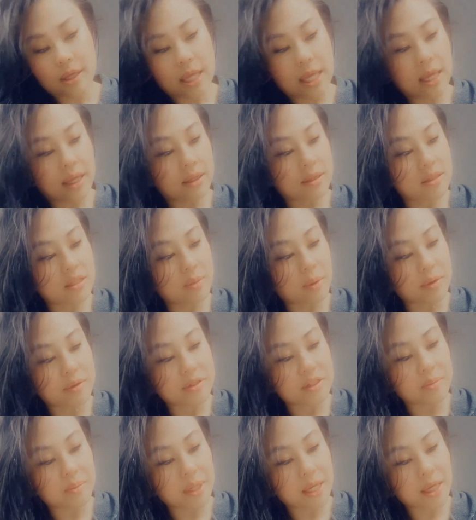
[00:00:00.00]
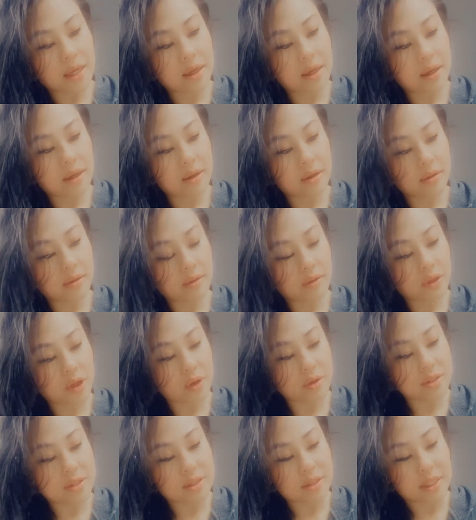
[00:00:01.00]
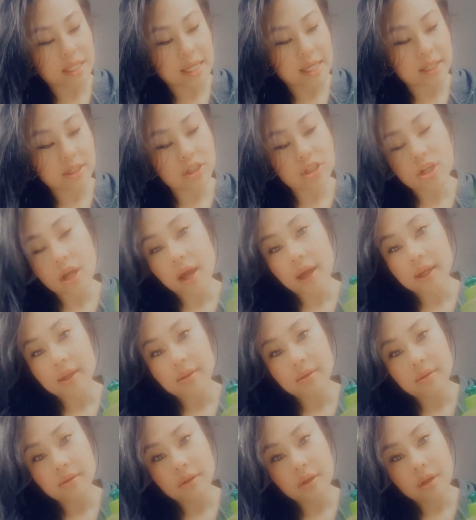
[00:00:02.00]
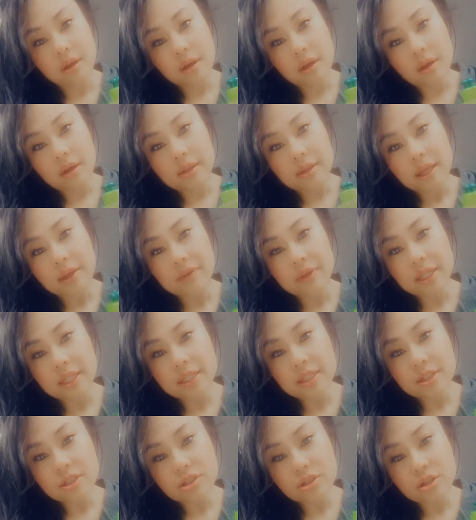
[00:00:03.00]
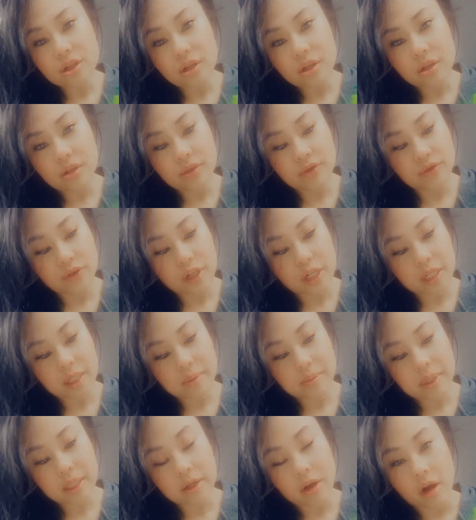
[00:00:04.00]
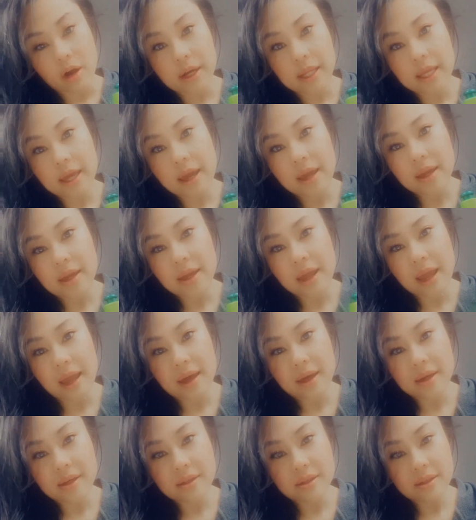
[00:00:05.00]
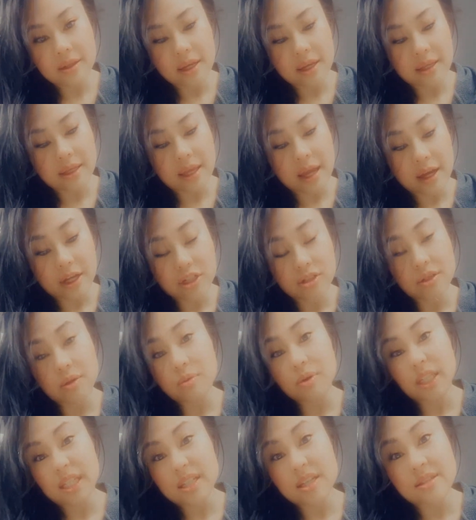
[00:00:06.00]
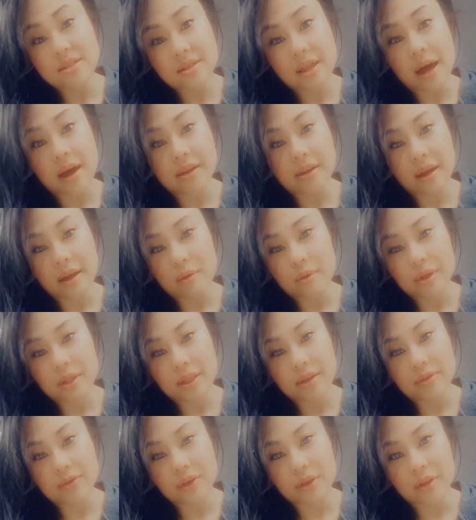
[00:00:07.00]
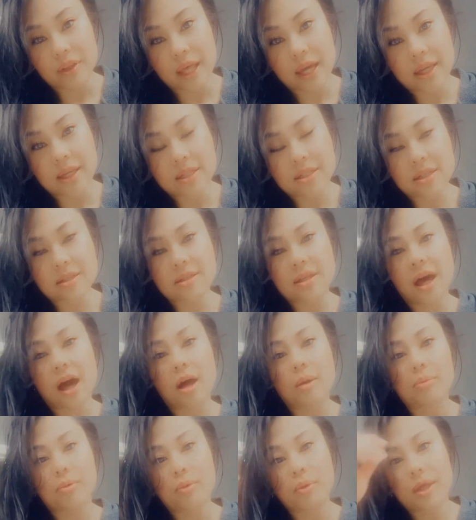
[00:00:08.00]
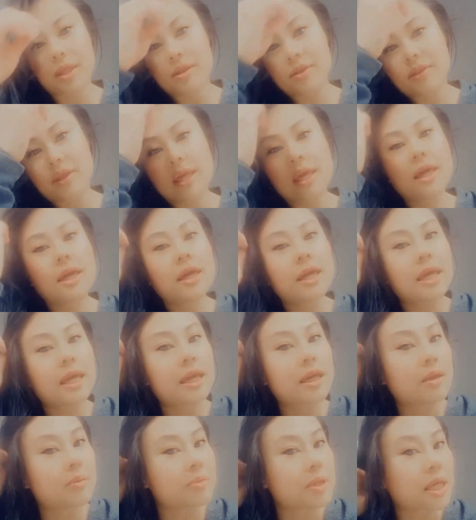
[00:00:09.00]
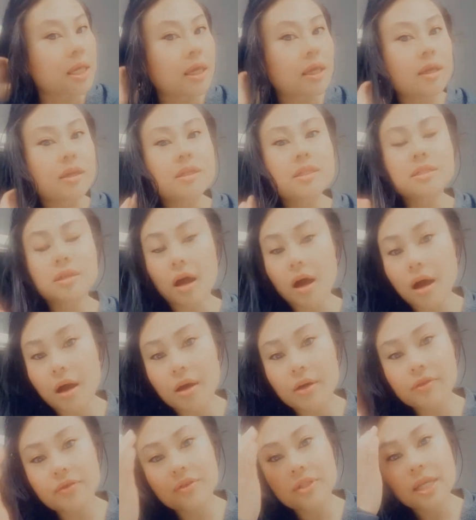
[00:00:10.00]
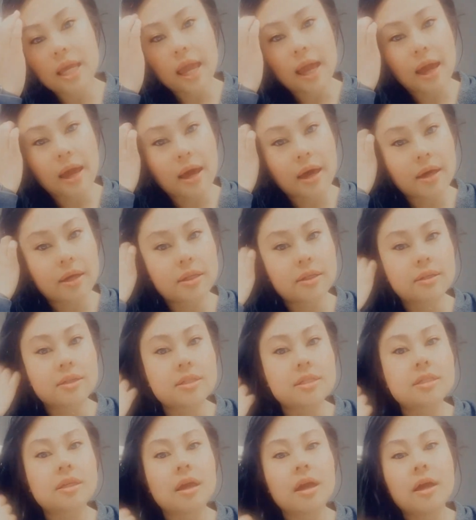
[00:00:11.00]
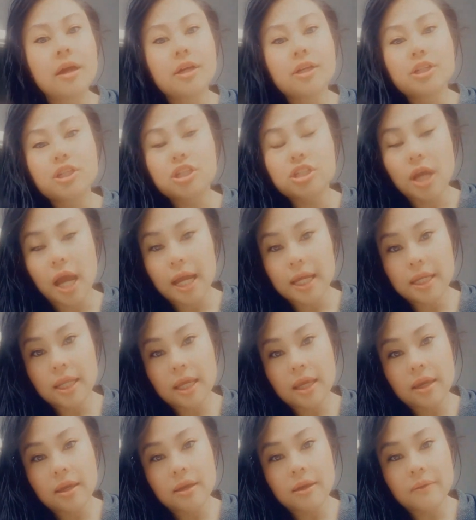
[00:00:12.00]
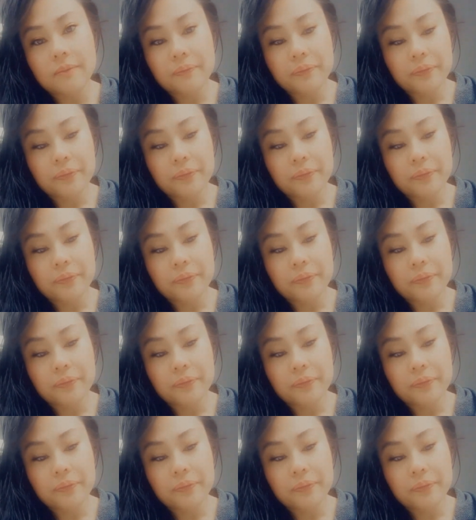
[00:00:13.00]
it's supposed to be their Sleek and Shine leave-in conditioner from Garnier, and it actually really does that. I really feel like it does help with it being soft and shiny